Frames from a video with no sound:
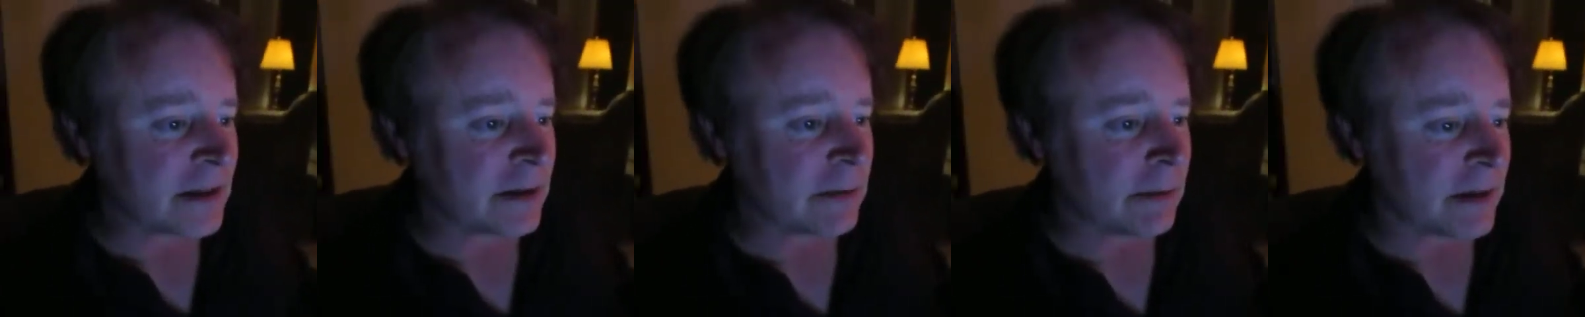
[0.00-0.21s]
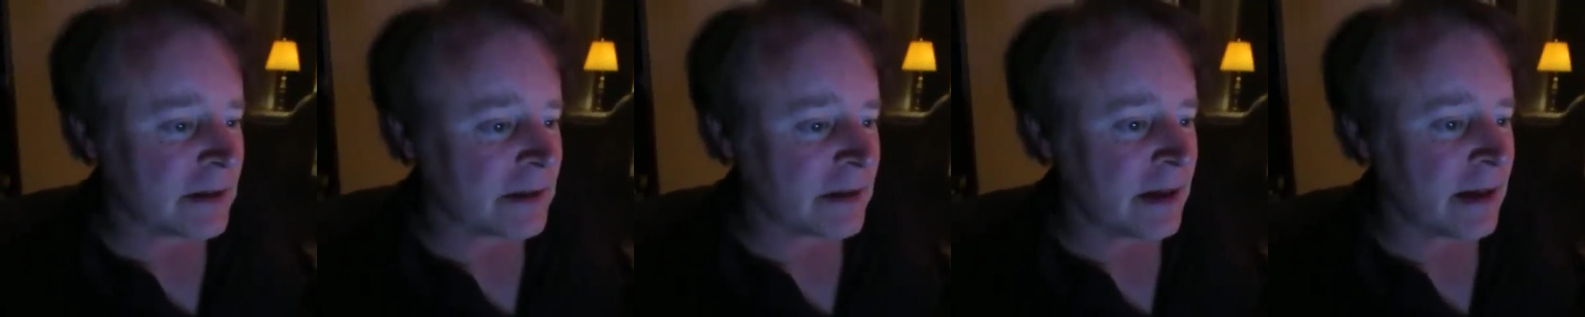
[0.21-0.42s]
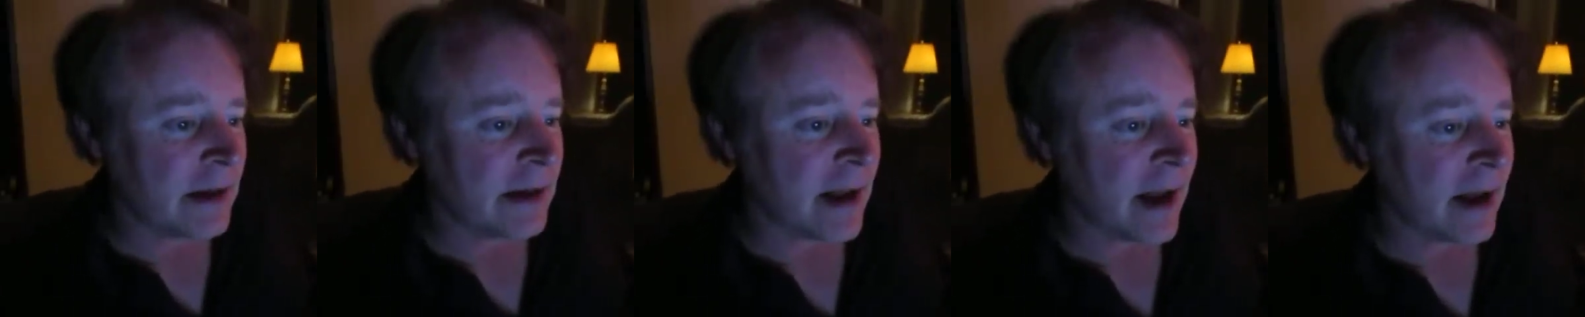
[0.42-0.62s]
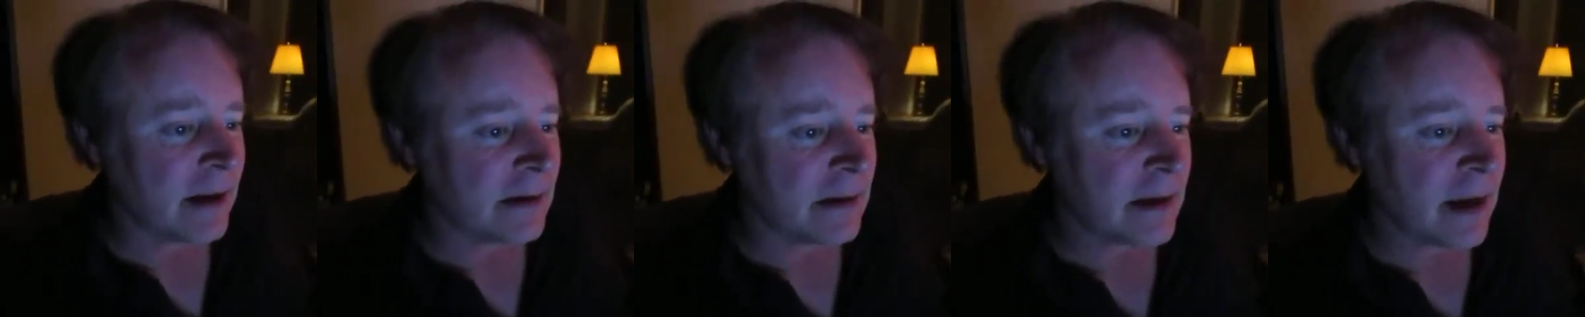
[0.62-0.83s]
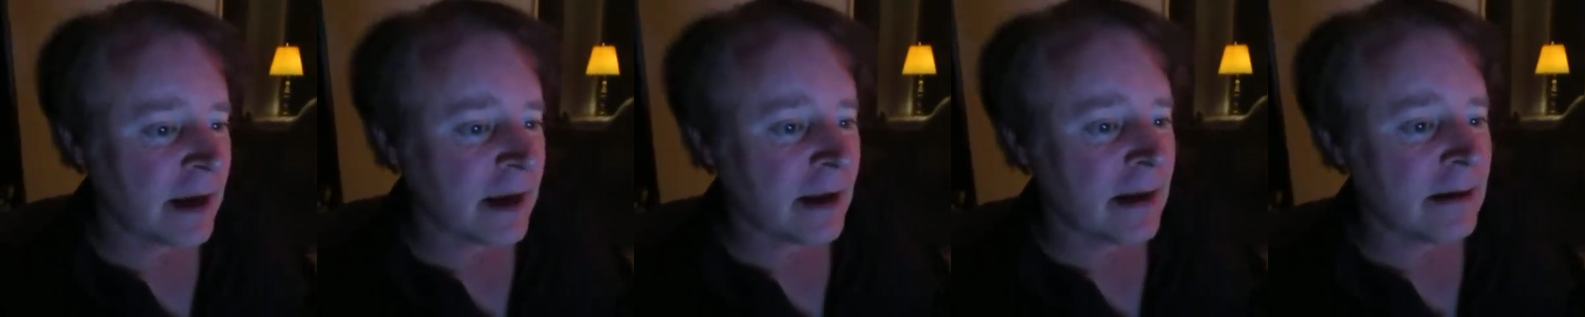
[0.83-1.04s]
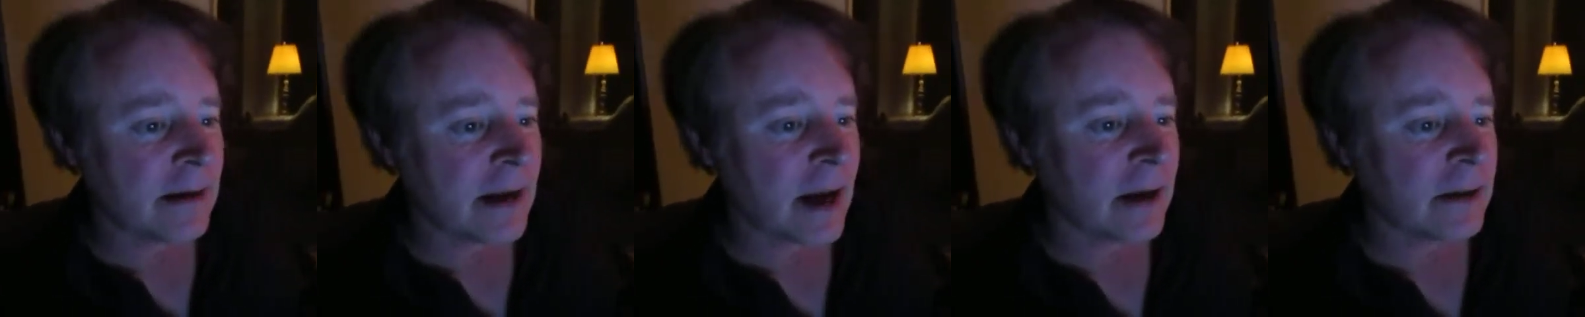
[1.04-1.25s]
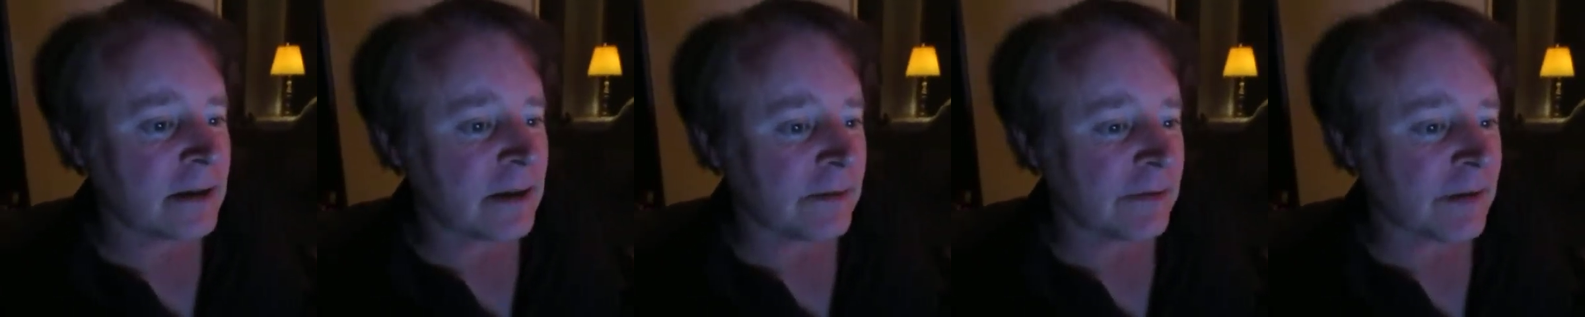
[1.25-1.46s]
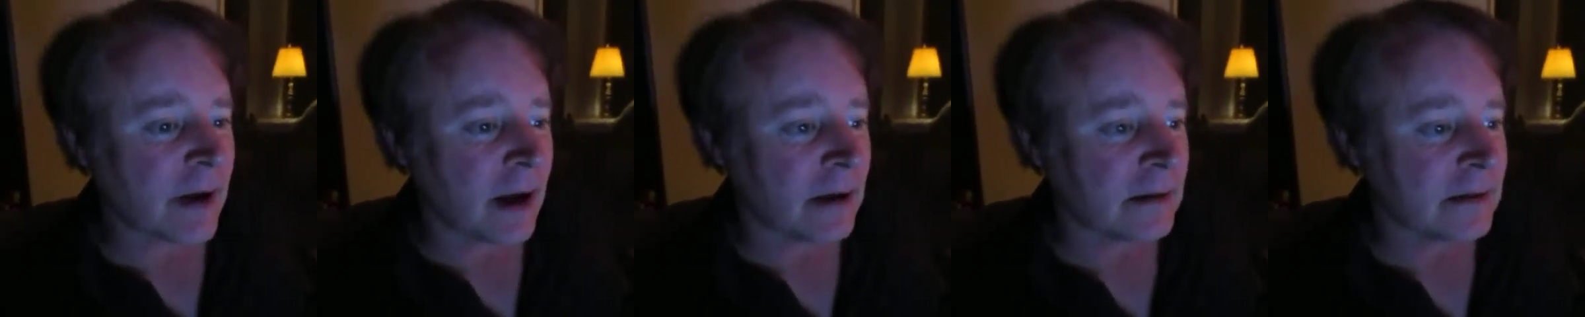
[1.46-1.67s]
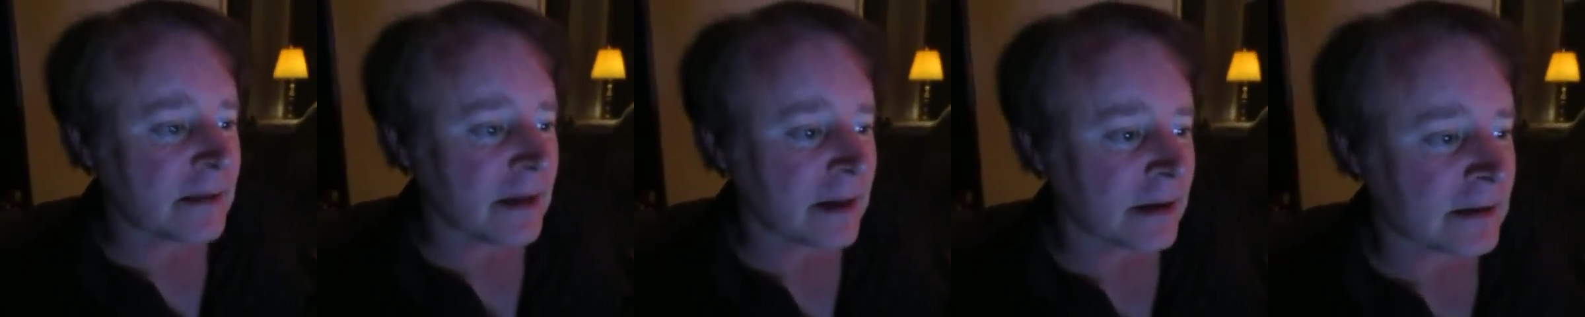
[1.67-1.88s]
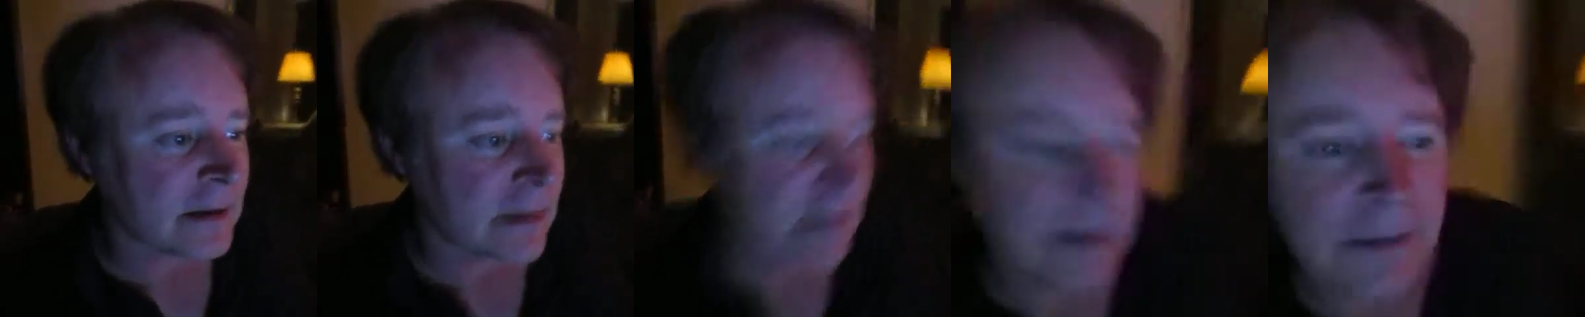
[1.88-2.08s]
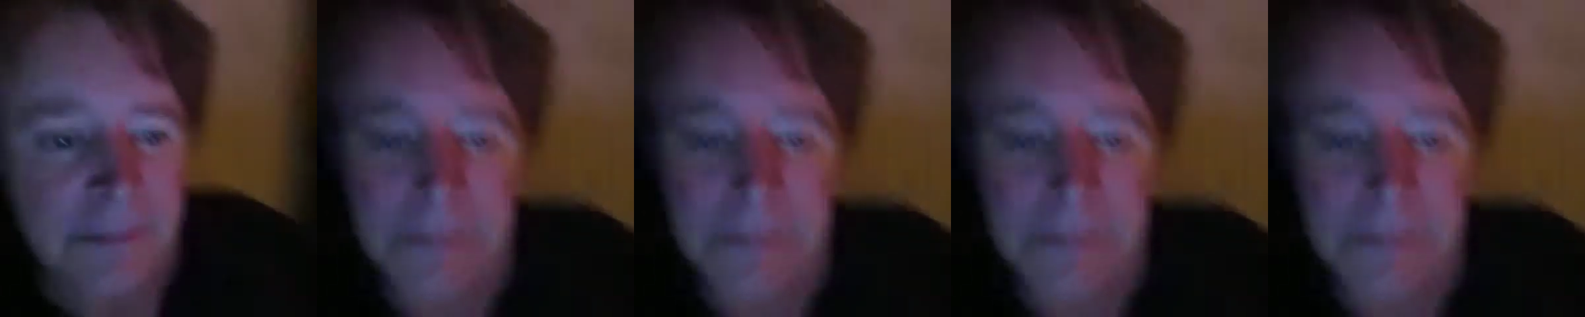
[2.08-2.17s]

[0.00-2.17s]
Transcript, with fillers: twisting and taken out of context.